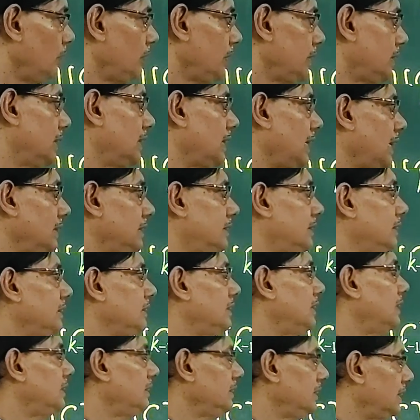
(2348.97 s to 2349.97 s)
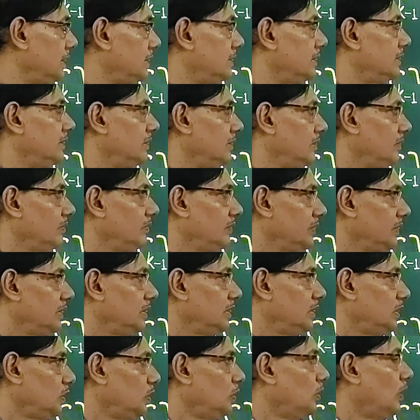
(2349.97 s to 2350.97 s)
to solve it, then I think that yes,
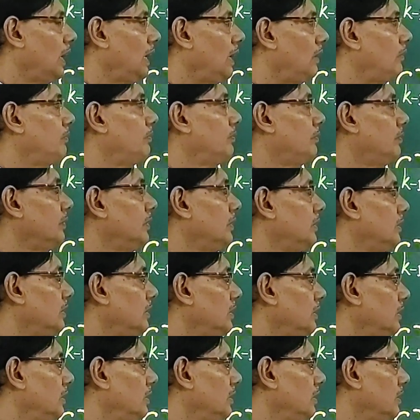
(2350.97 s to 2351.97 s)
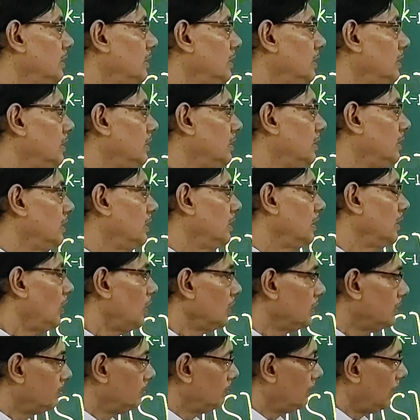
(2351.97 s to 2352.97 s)
you have
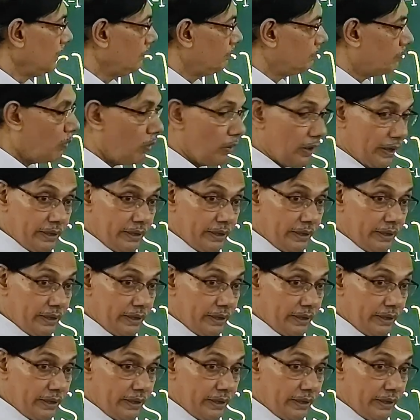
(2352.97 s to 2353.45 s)
got my